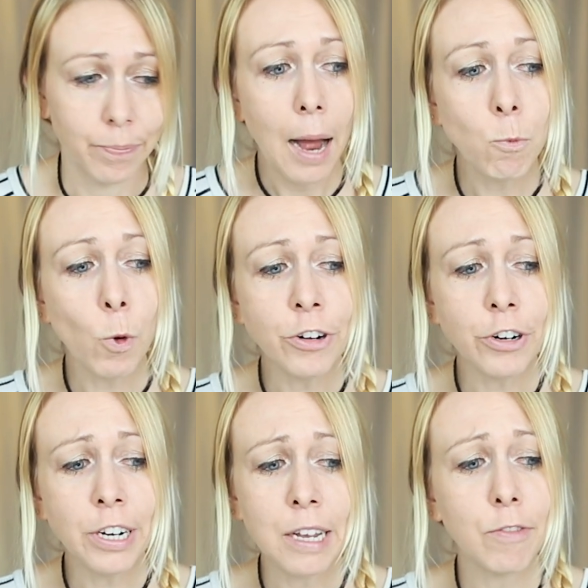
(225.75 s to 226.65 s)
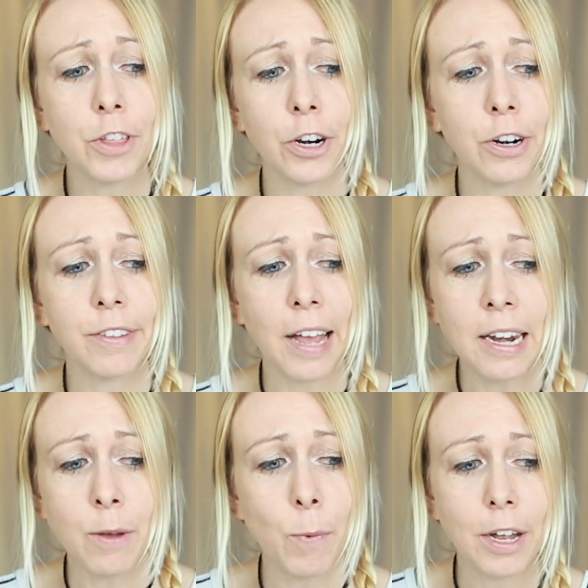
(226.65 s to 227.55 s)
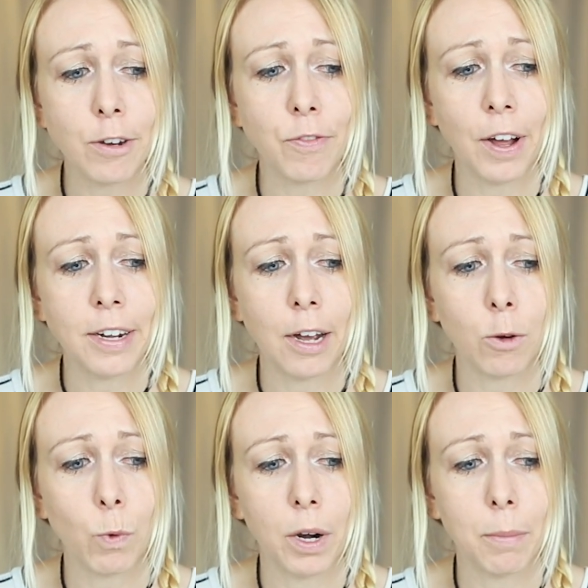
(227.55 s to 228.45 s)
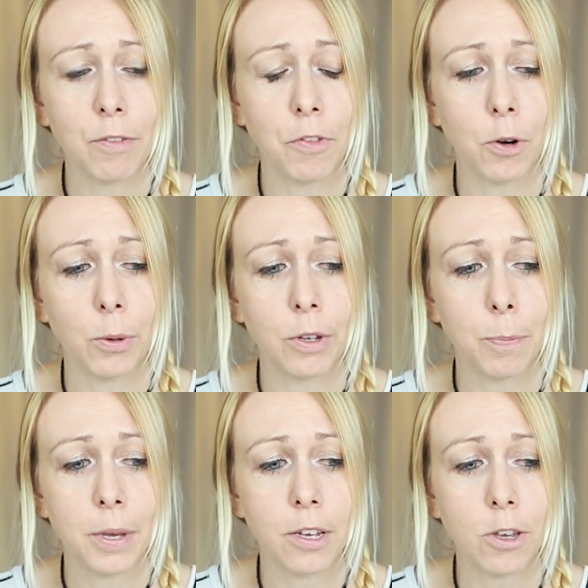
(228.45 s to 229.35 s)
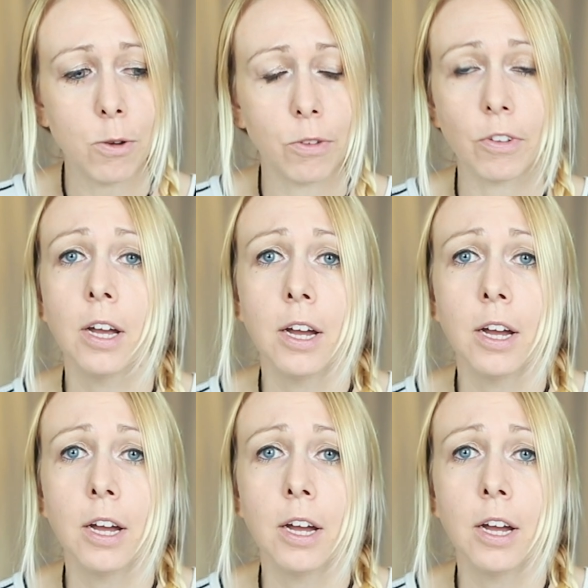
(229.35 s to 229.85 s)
I'm wondering if there is any way to find out where my photo is being used.